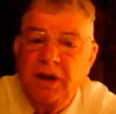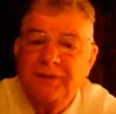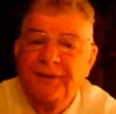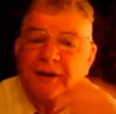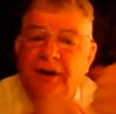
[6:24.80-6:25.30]

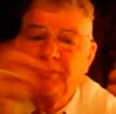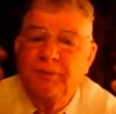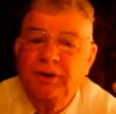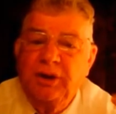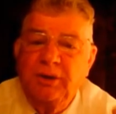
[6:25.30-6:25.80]
And then I
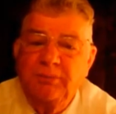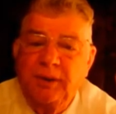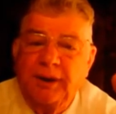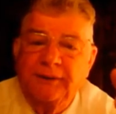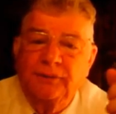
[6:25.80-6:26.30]
became
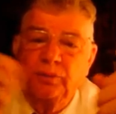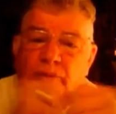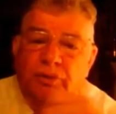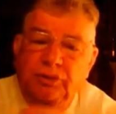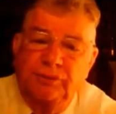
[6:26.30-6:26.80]
back the
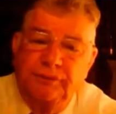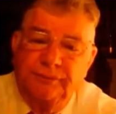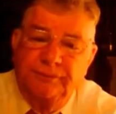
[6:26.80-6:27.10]
Word.